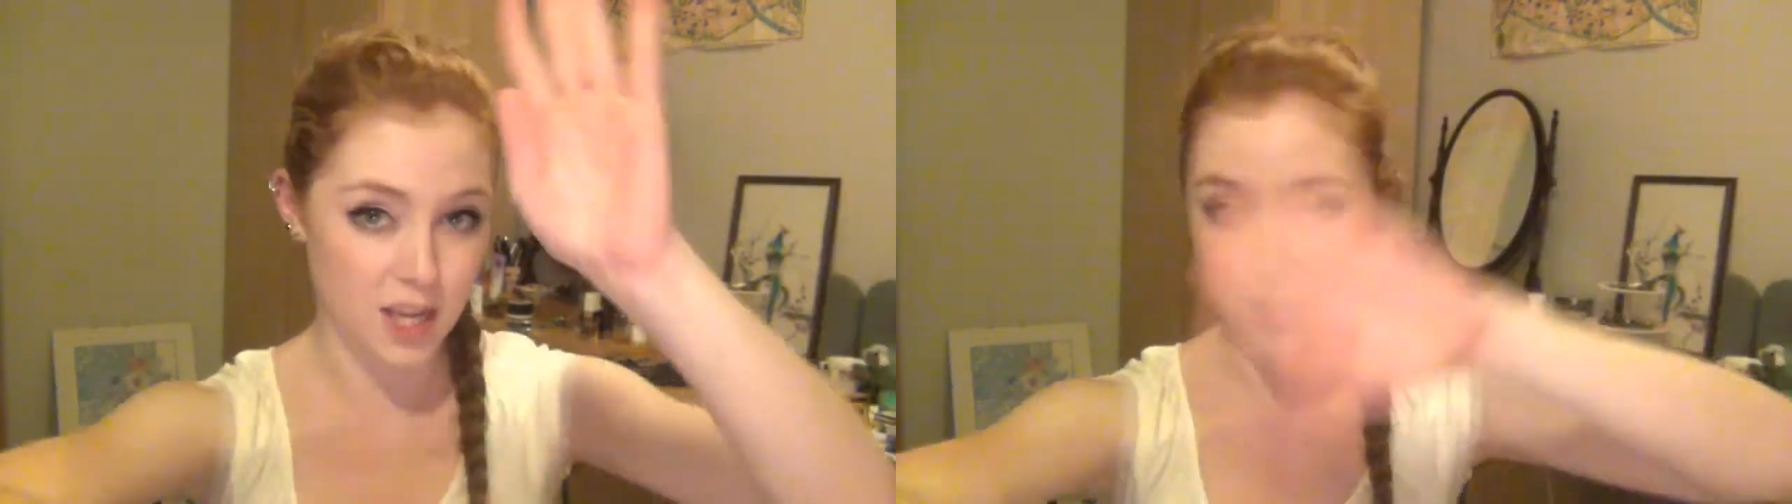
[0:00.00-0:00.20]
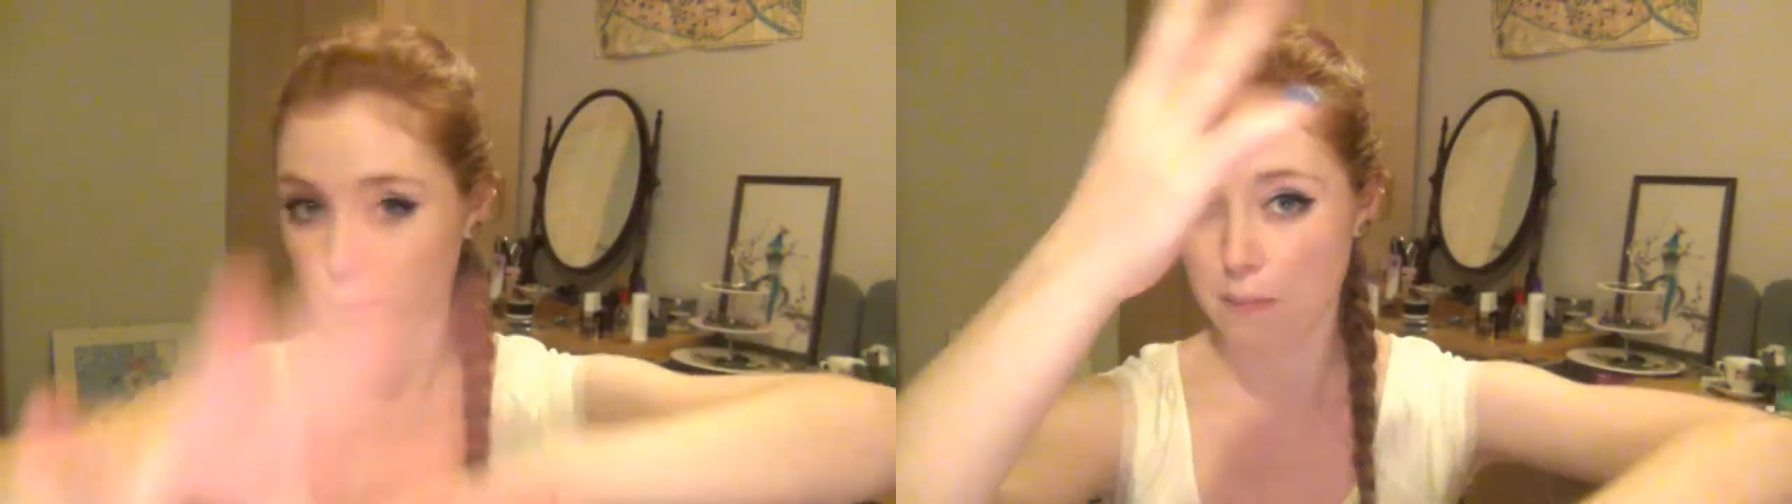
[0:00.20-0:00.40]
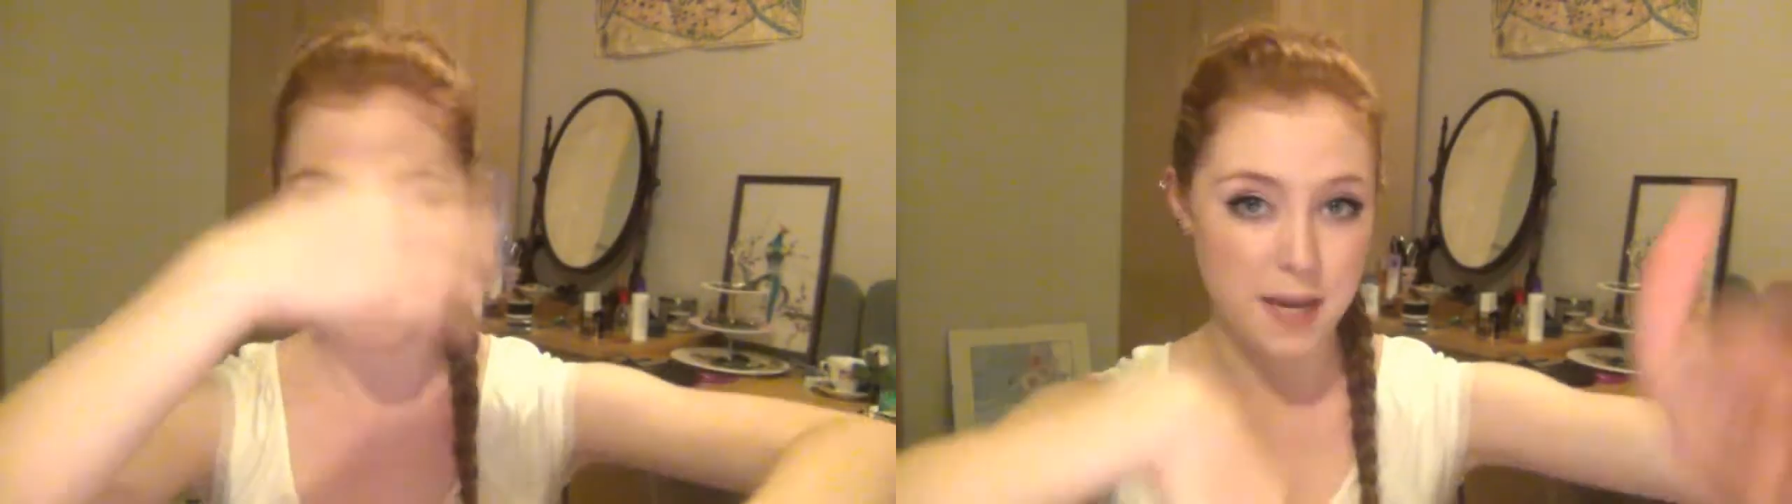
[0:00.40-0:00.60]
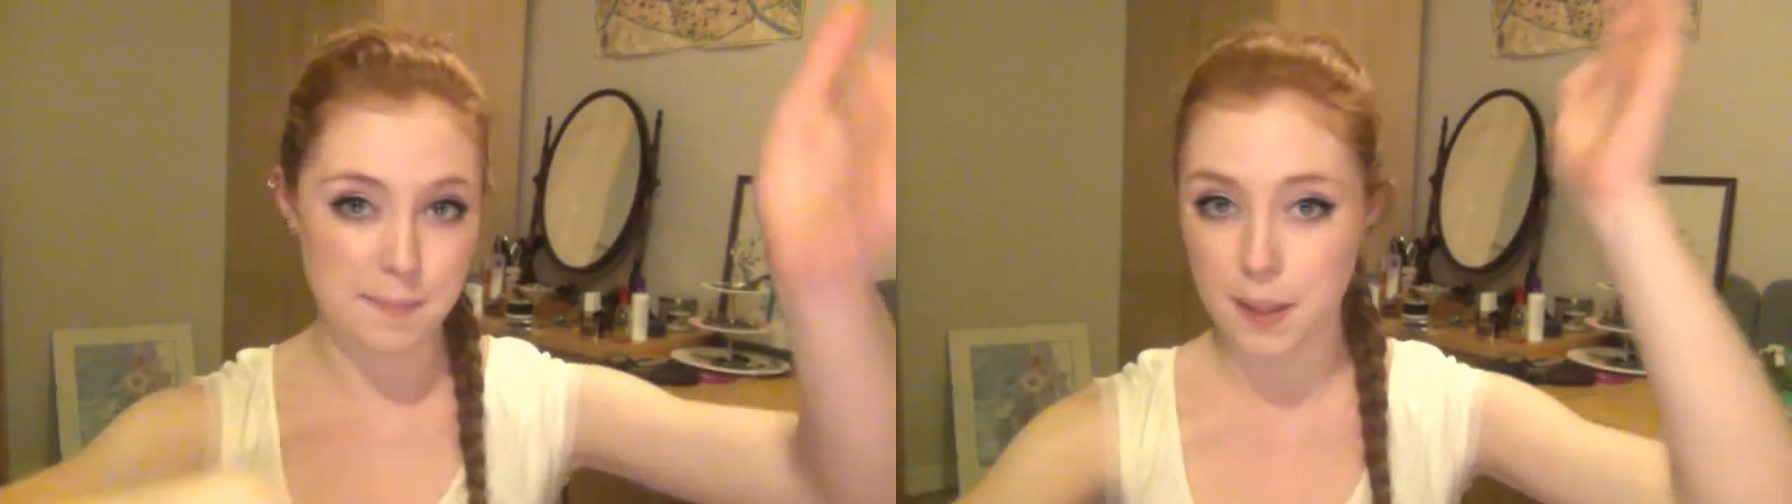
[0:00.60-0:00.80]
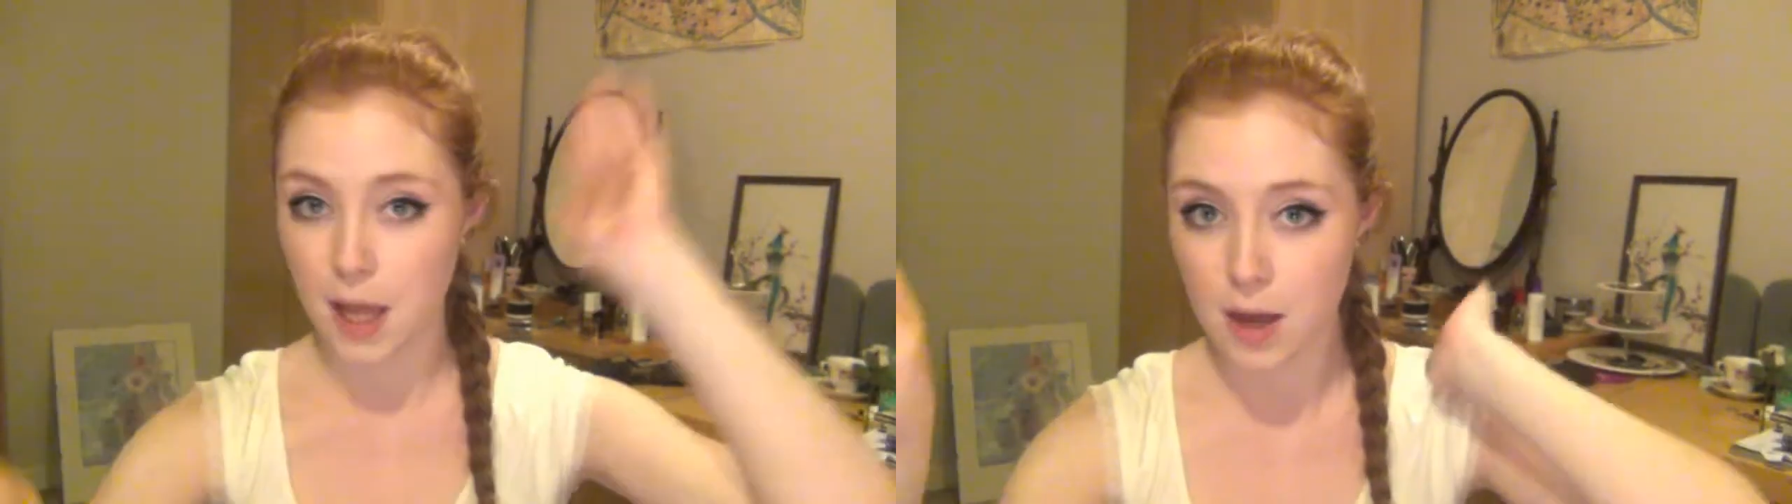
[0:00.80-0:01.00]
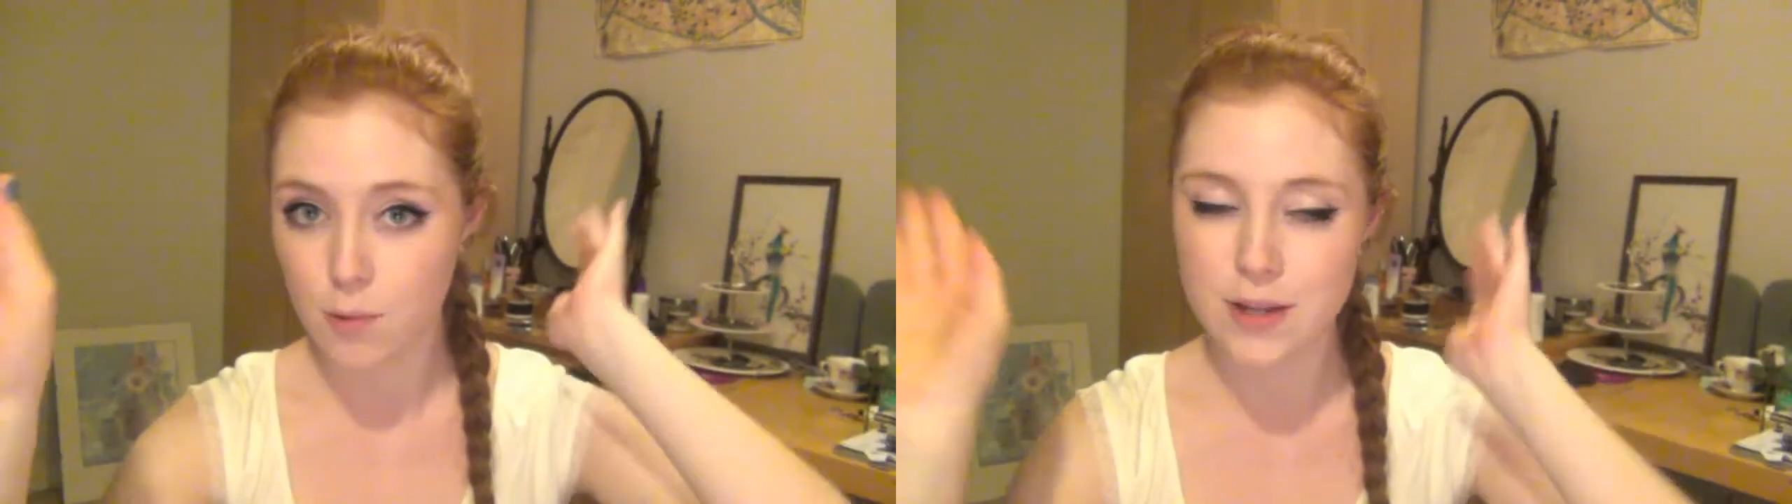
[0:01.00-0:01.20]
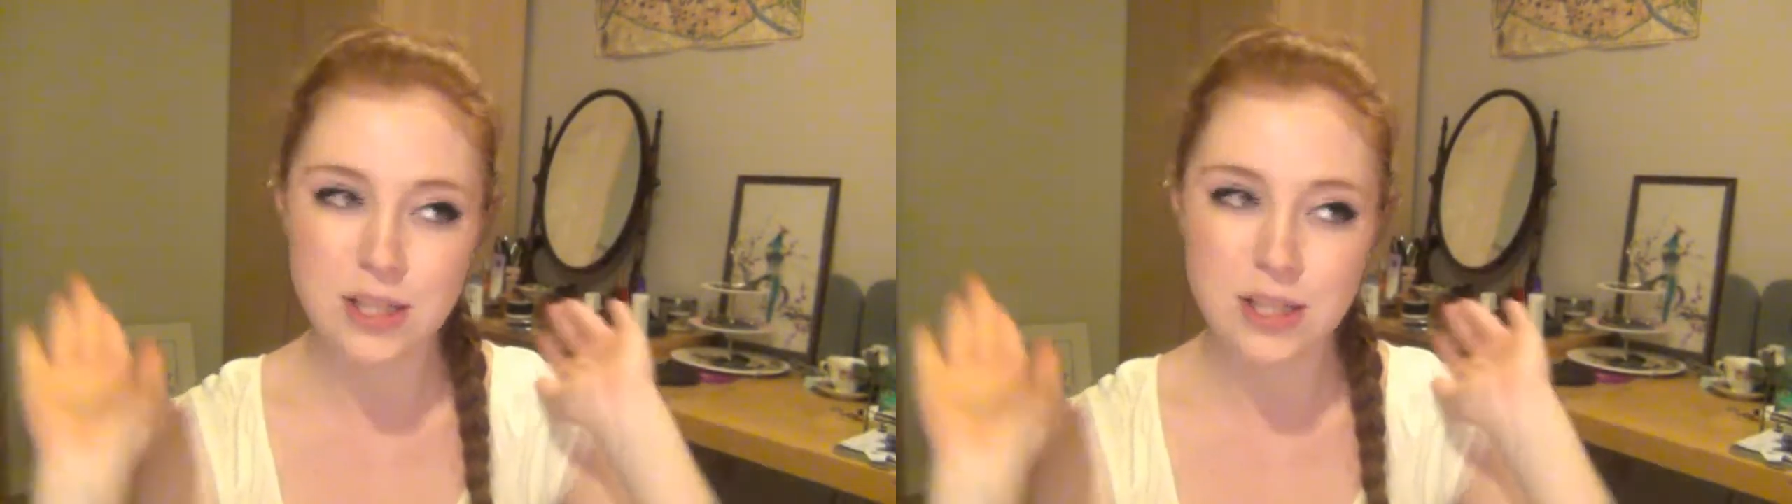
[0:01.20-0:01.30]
kind of one big blur,